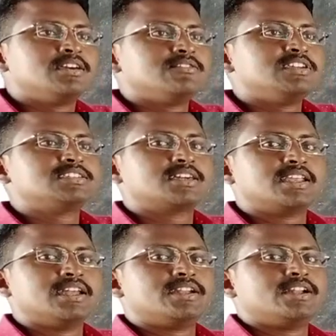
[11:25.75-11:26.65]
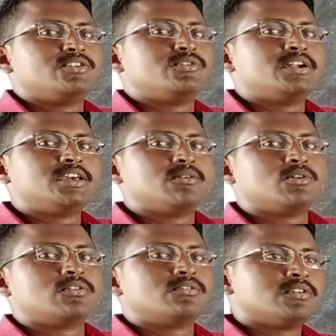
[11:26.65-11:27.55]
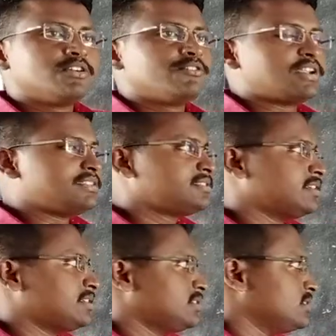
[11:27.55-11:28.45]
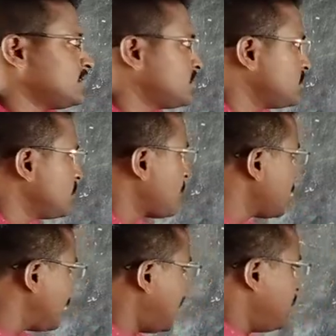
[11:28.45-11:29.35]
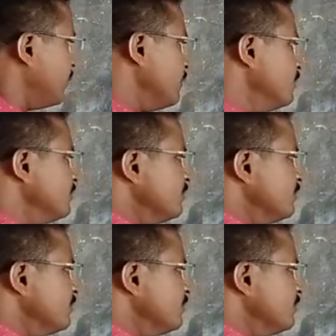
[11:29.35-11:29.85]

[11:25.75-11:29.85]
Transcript: which created unity among French citizens. Then,